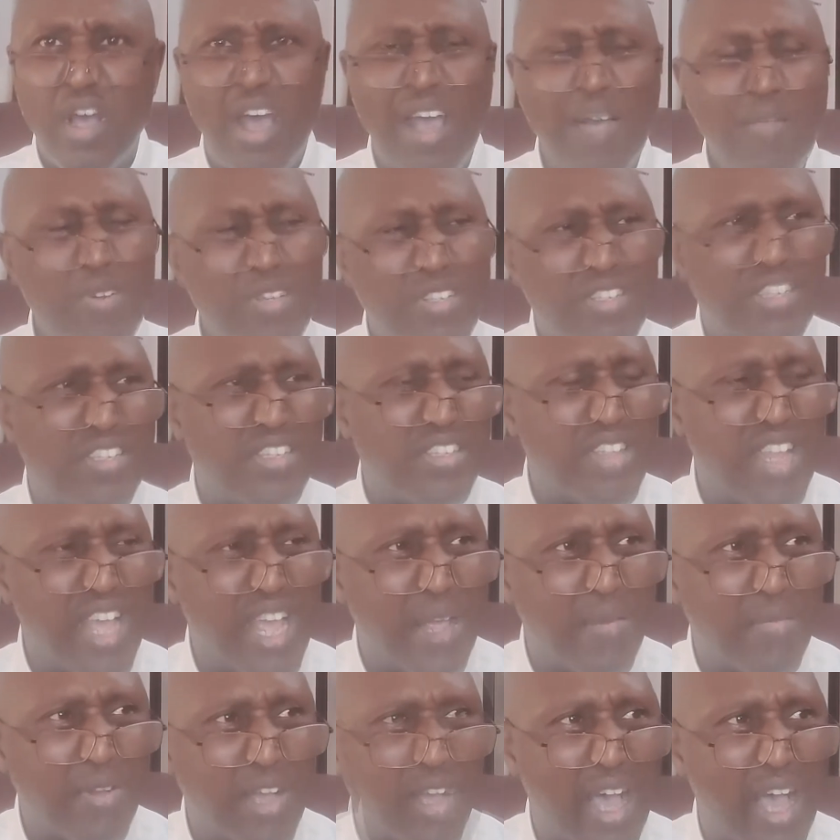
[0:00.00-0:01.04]
I was
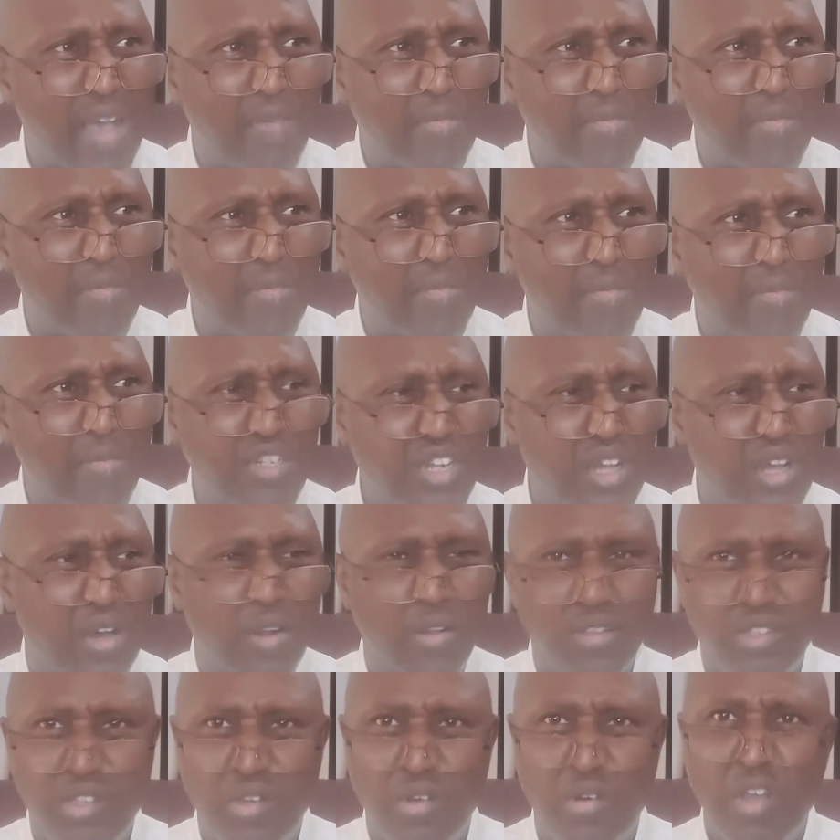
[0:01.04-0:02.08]
I'll give a
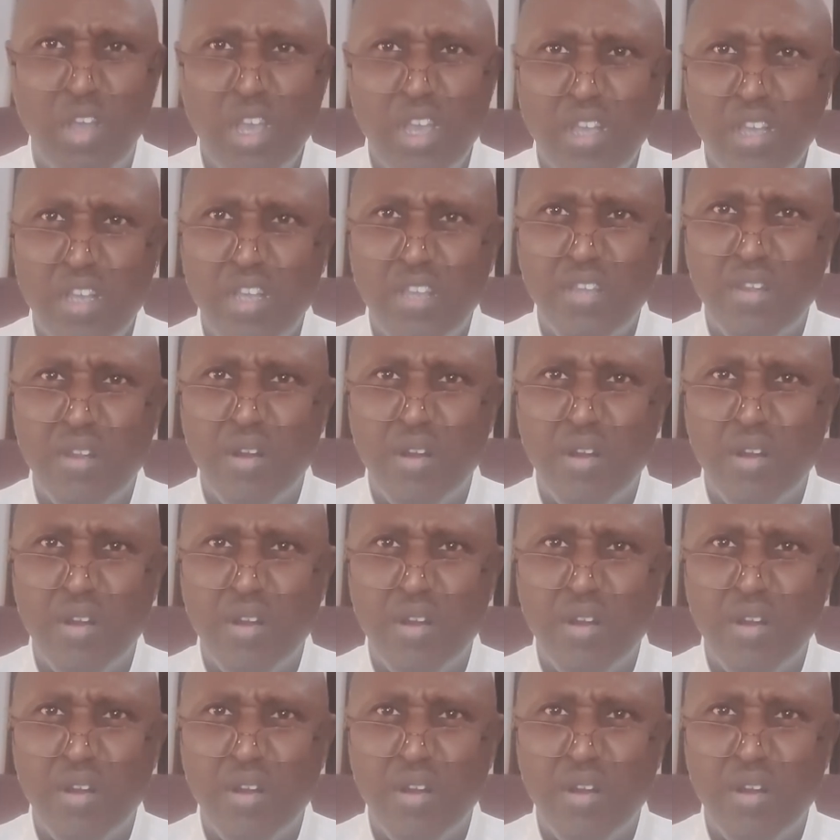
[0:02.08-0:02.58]
shout out to that